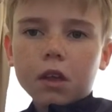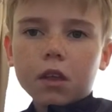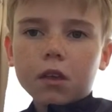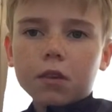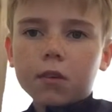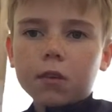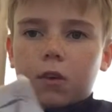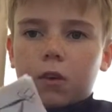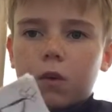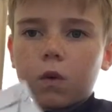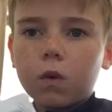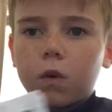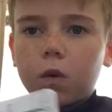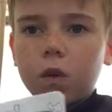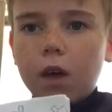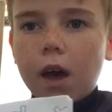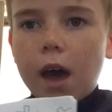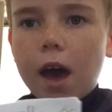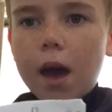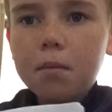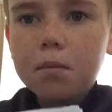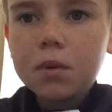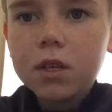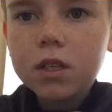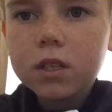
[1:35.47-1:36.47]
So the
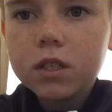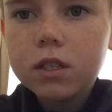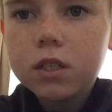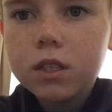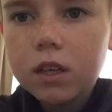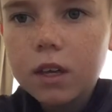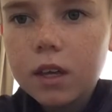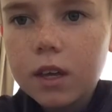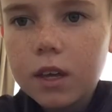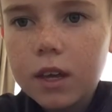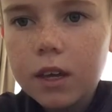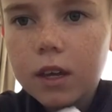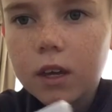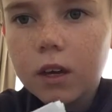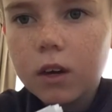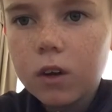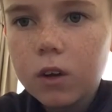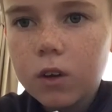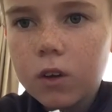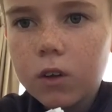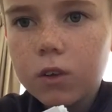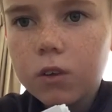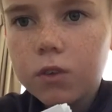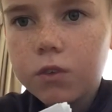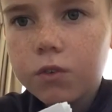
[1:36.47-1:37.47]
hammers, it
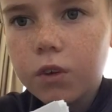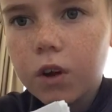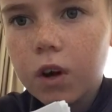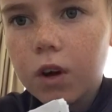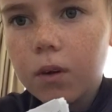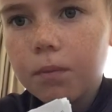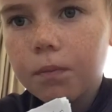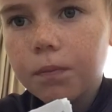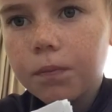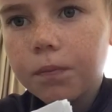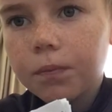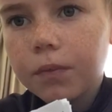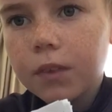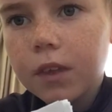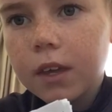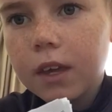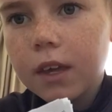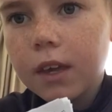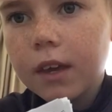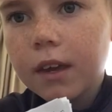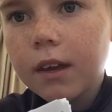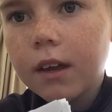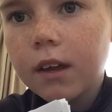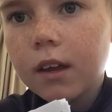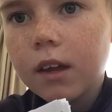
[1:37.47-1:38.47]
goes from
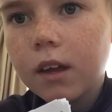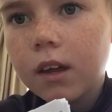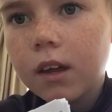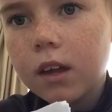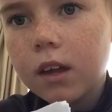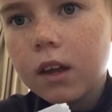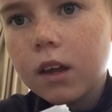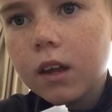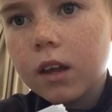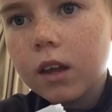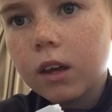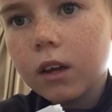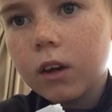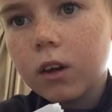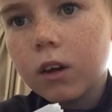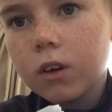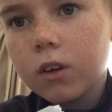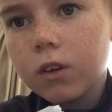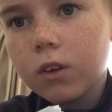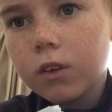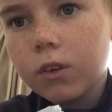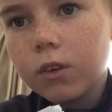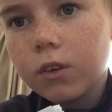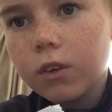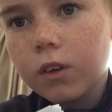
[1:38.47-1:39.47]
here, it
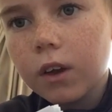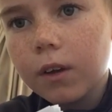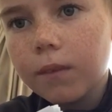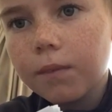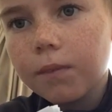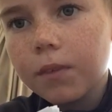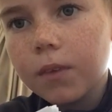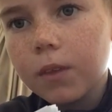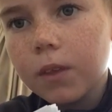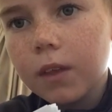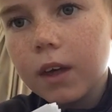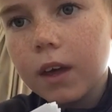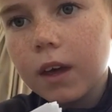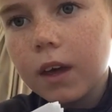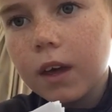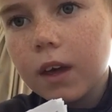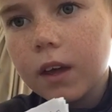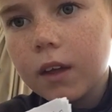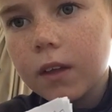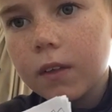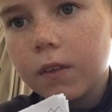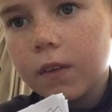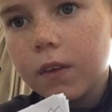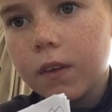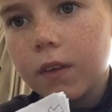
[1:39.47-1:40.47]
goes up to there,
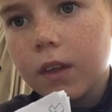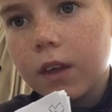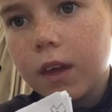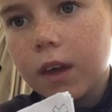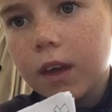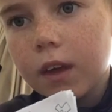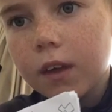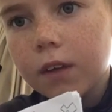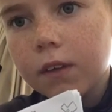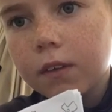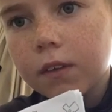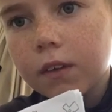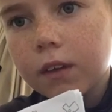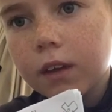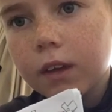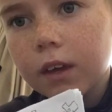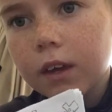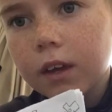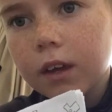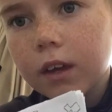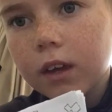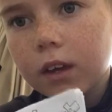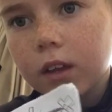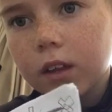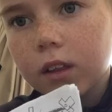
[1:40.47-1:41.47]
to there, to
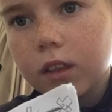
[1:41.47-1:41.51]
here.